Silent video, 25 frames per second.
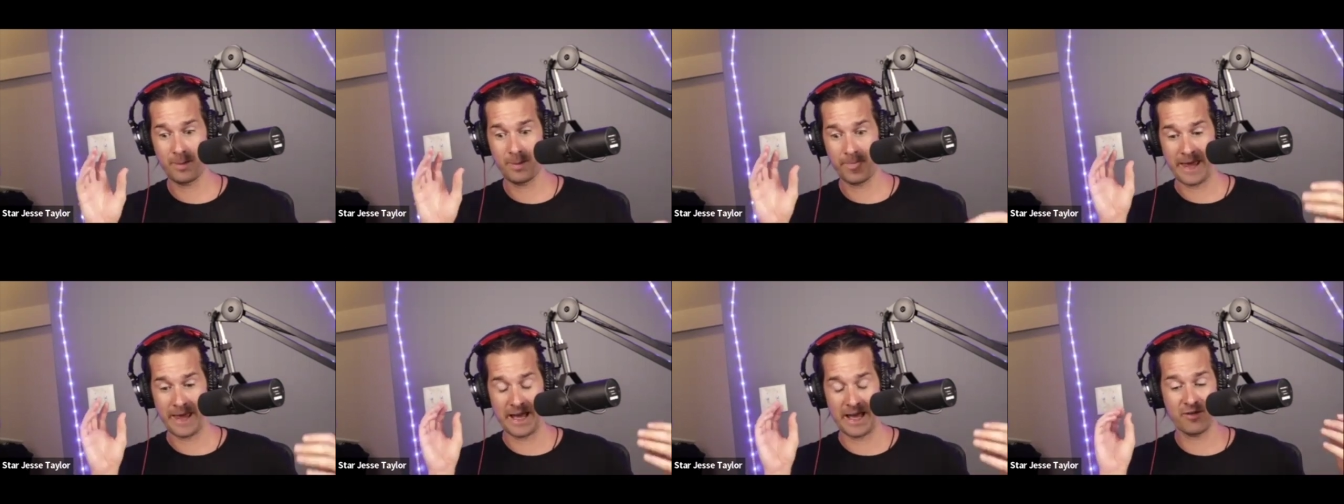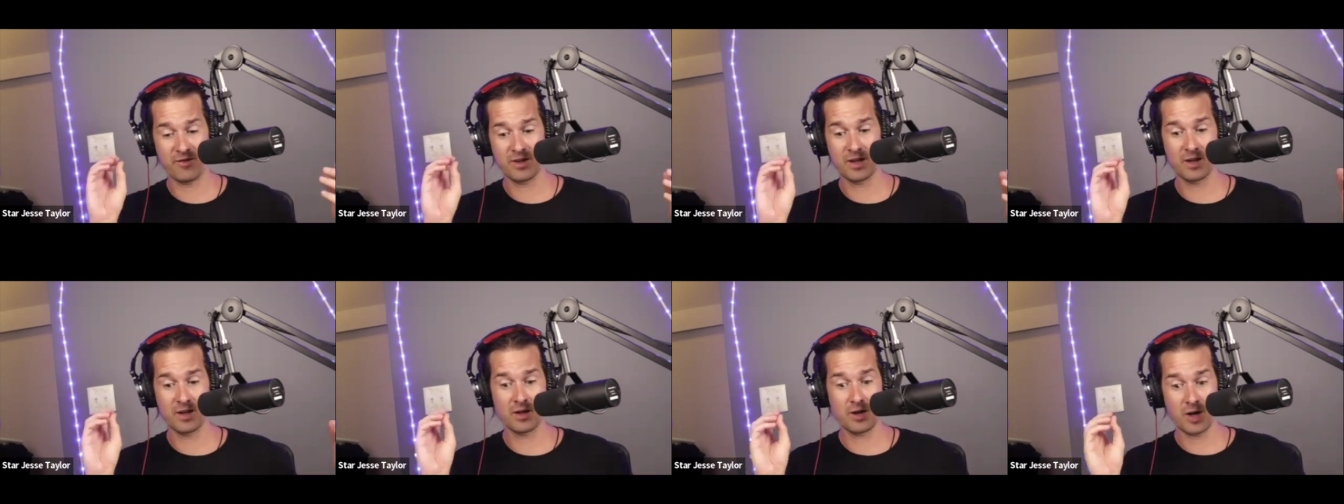having
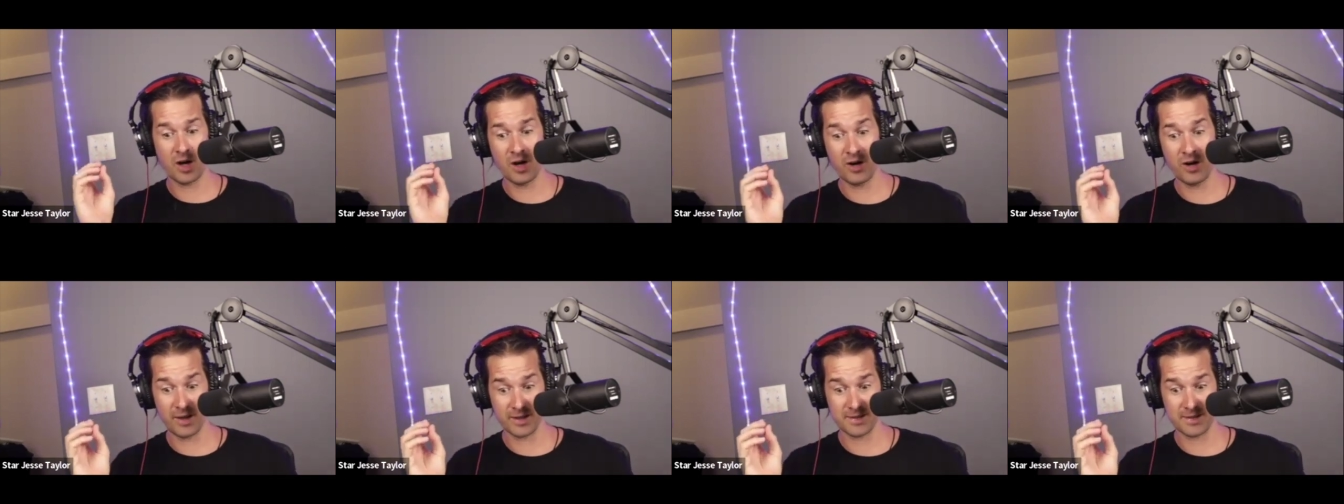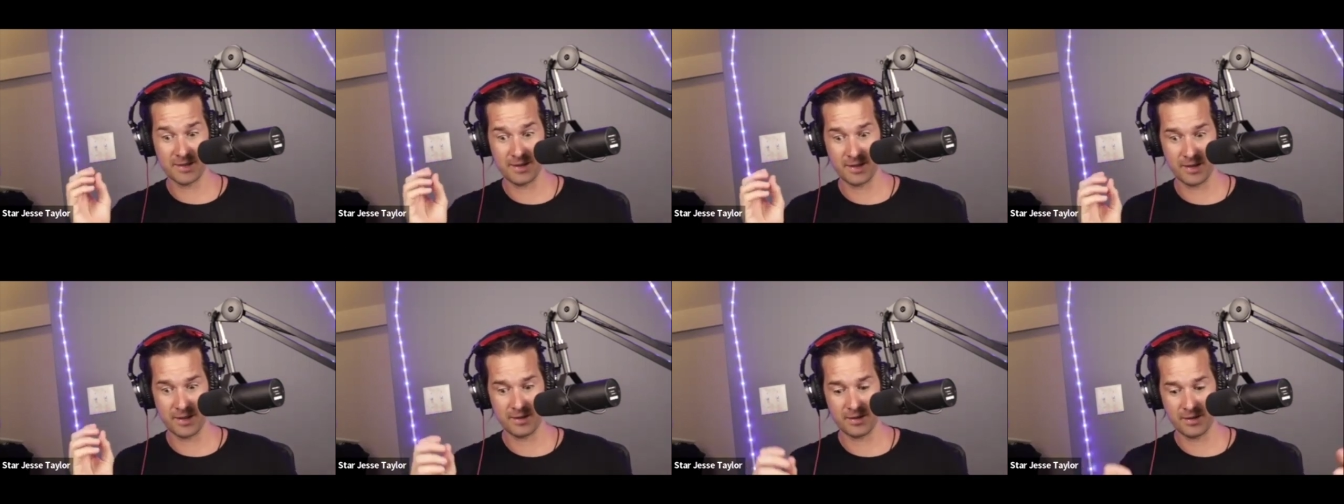a car
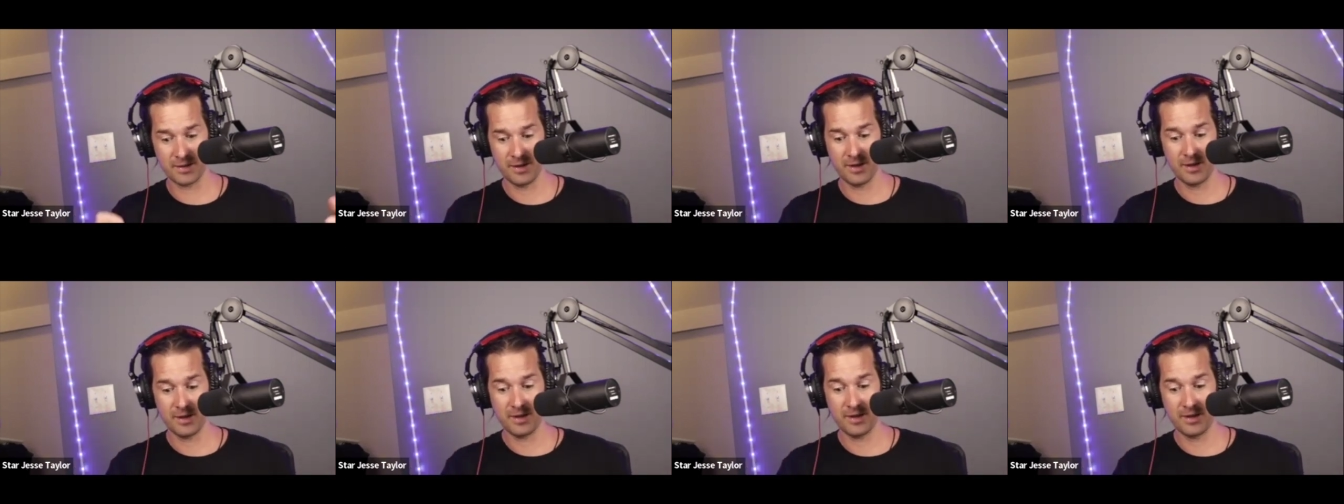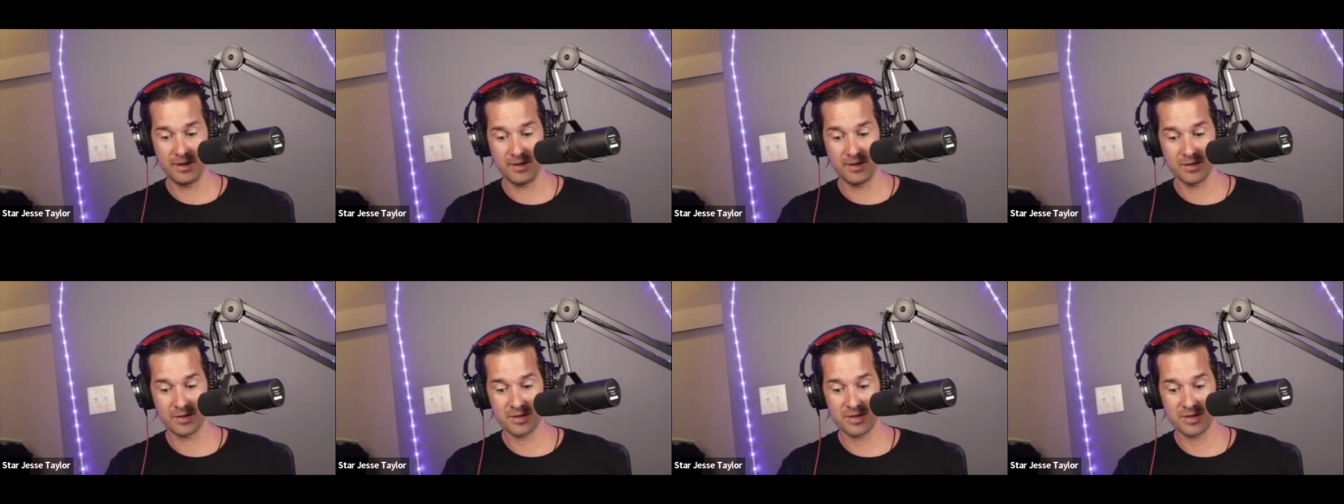accident?
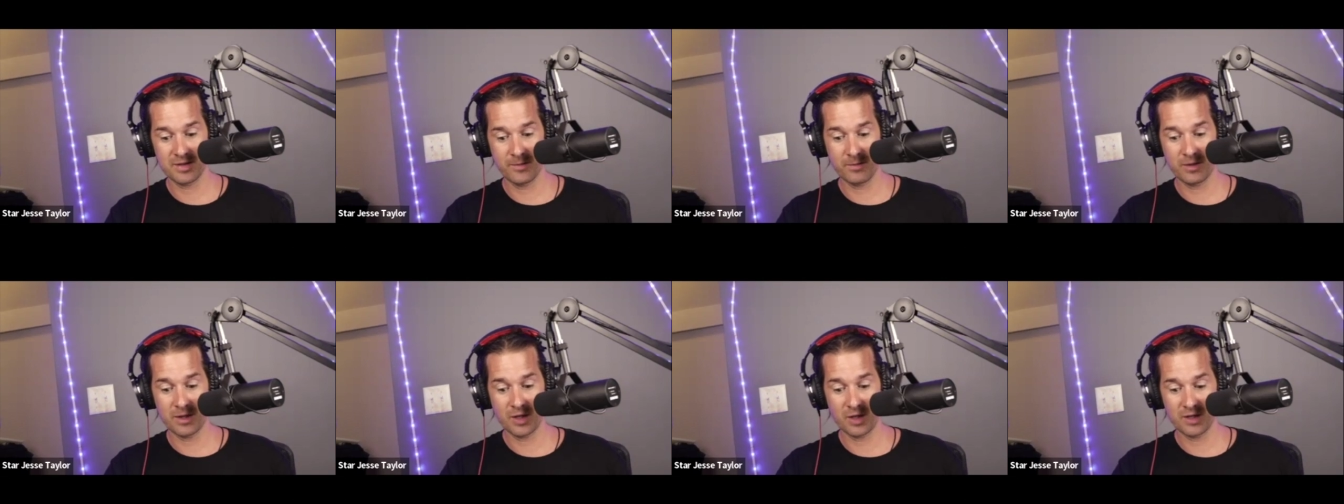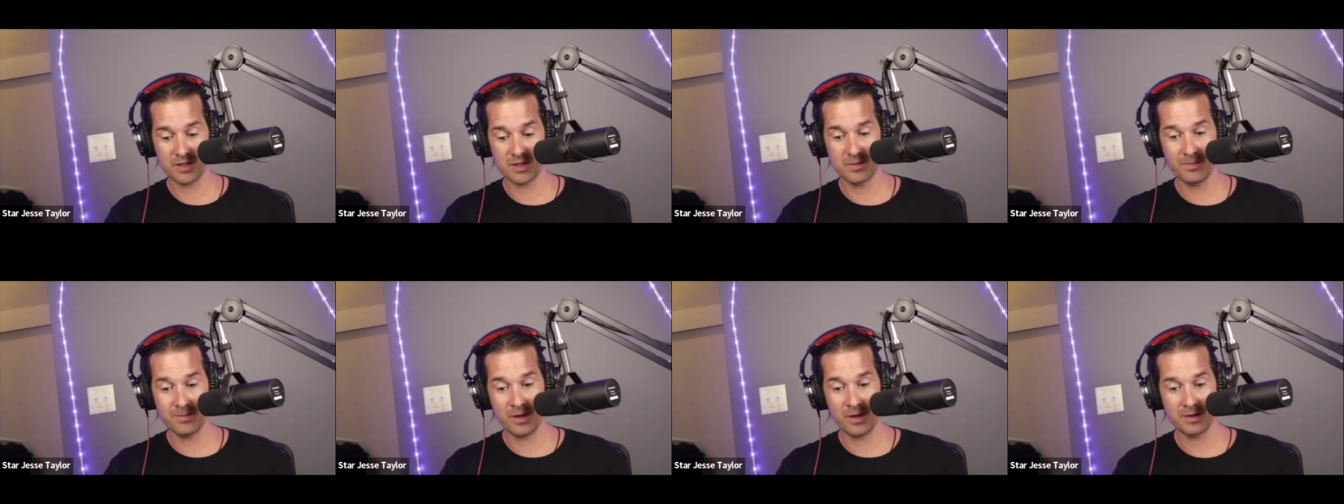Here are some thoughts
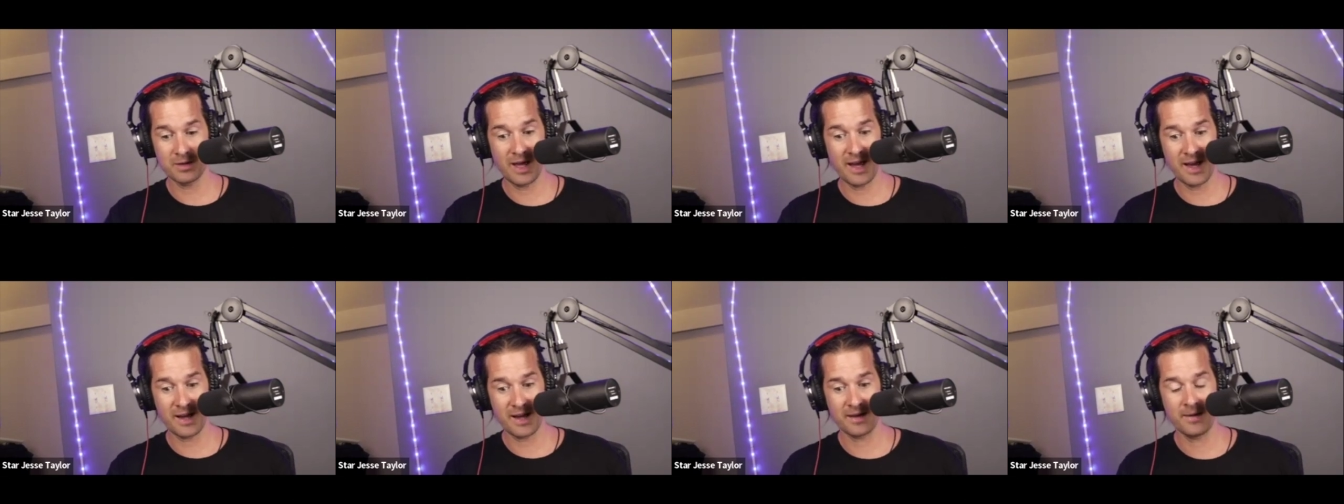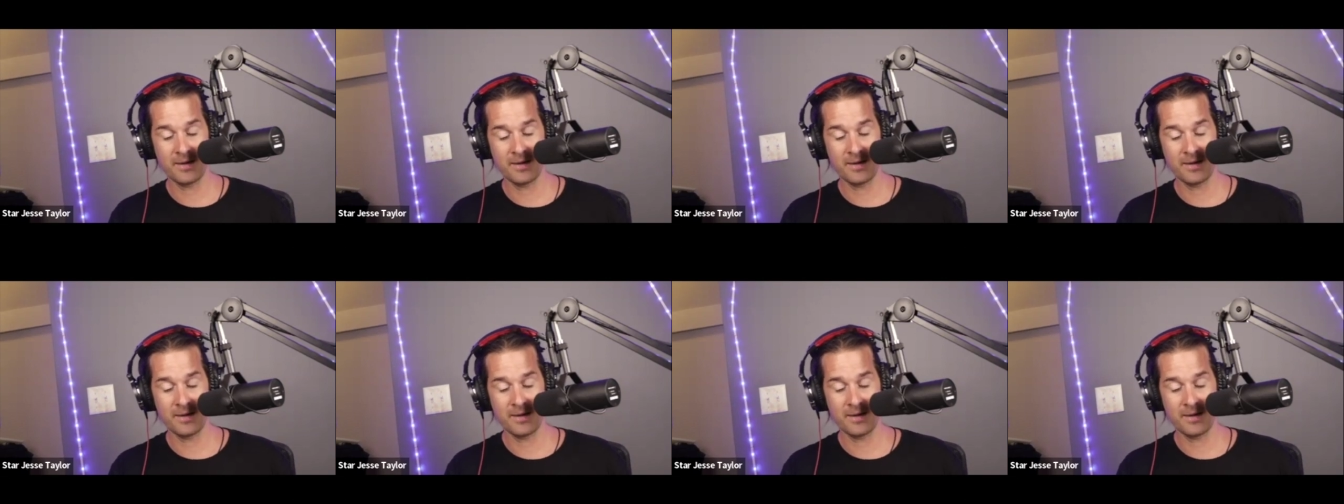about that.